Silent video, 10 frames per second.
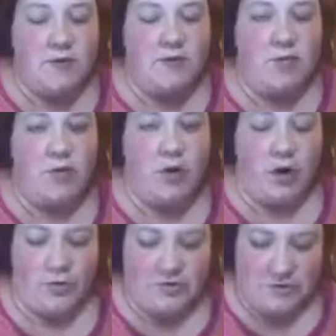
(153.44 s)
for
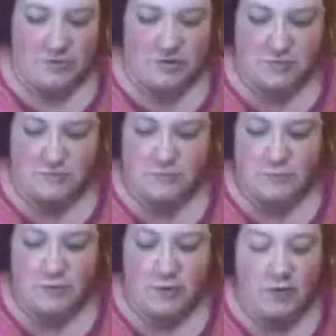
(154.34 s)
our reception.
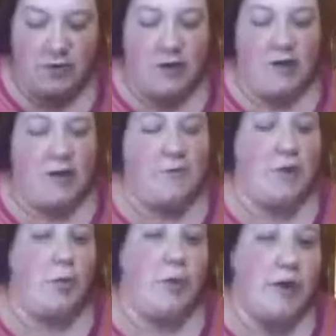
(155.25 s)
And
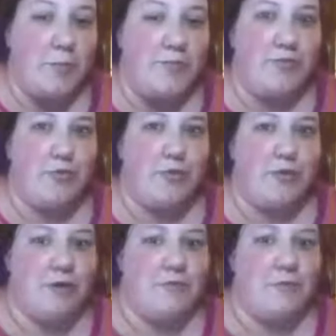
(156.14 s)
about a week
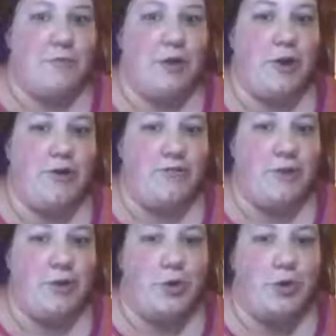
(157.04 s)
before, my
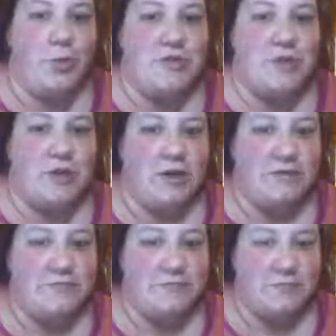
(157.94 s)
grandfather, who was
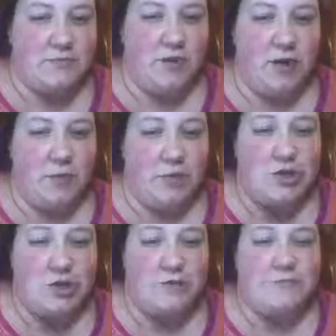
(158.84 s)
our uh,
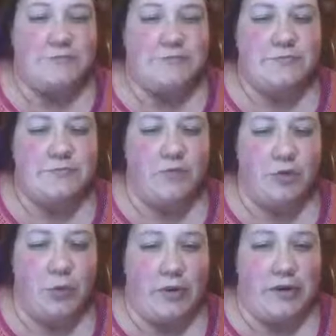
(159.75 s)
preacher
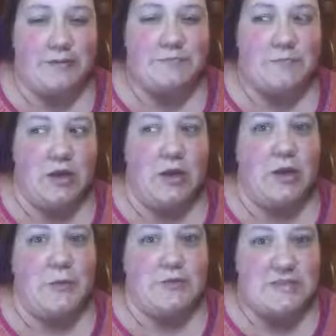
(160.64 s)
for the wedding,
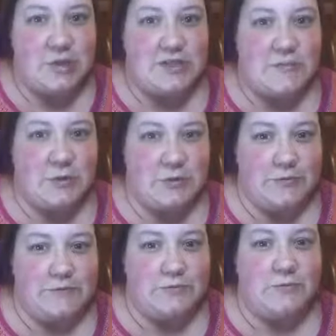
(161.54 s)
was in the hospital.
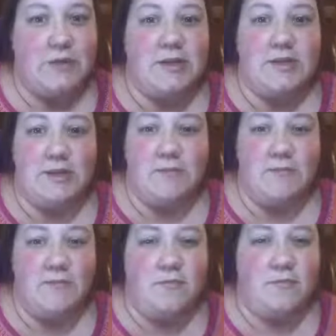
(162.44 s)
He did
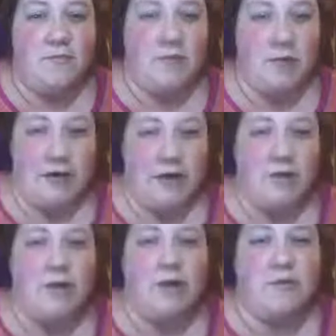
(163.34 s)
get
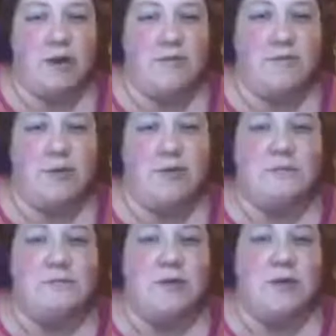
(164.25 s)
out and recover
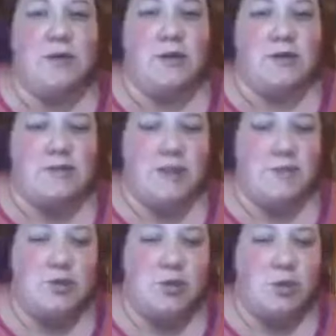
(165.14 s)
in
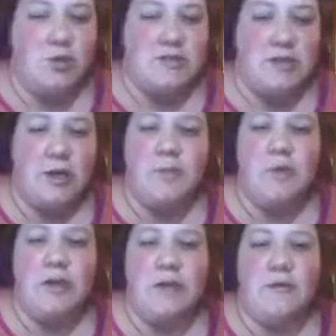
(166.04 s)
time to do our
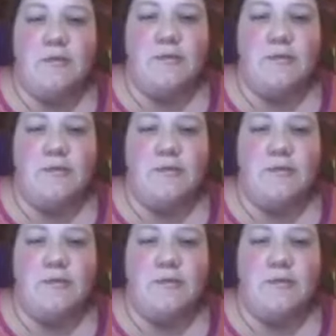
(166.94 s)
ceremony,